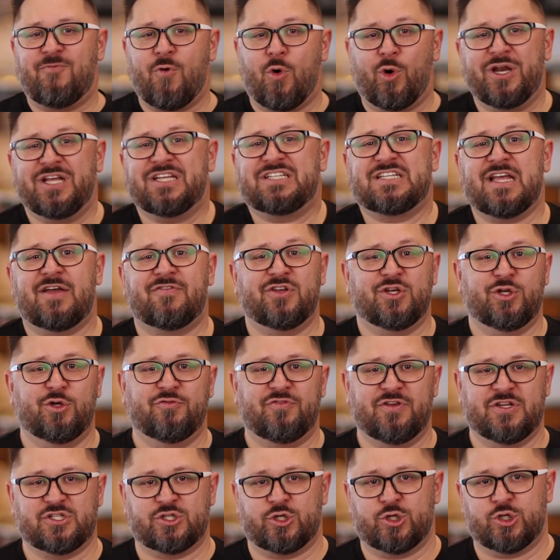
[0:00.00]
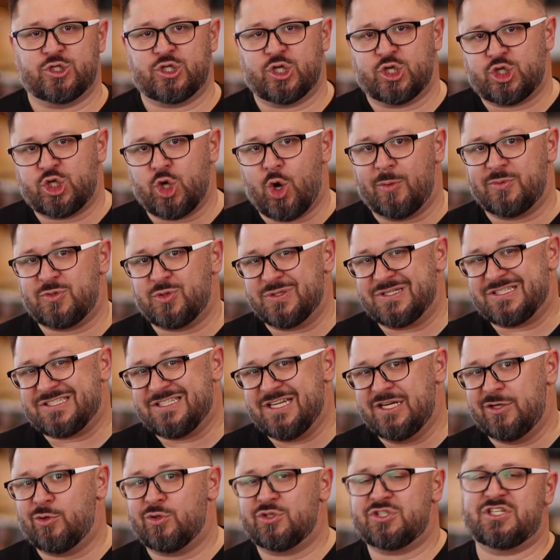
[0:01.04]
47 new visitors show up to a
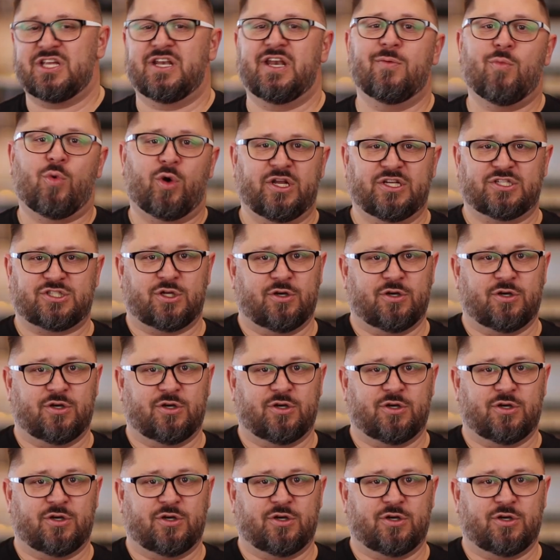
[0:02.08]
single Sunday morning